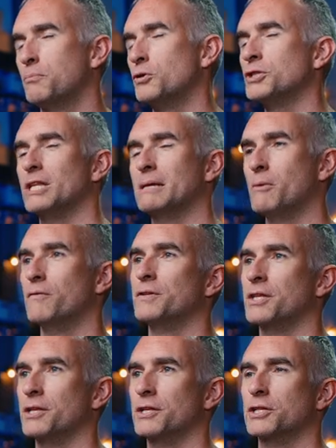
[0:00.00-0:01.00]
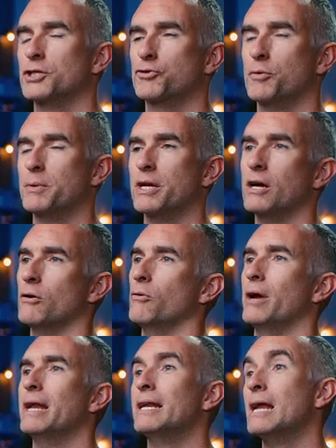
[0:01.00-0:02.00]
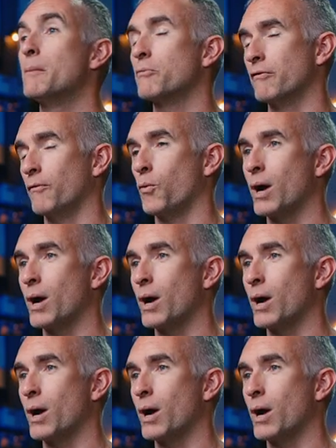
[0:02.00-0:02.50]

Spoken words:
pushing them over to the distributor or any number of